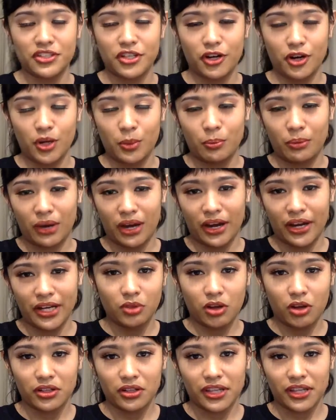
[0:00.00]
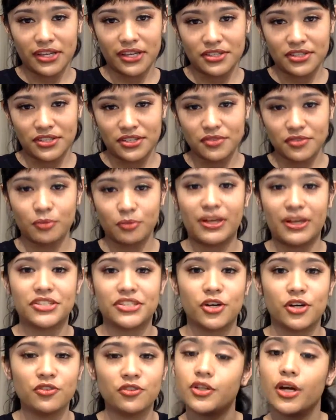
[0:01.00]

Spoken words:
go and buy longer laces for myself.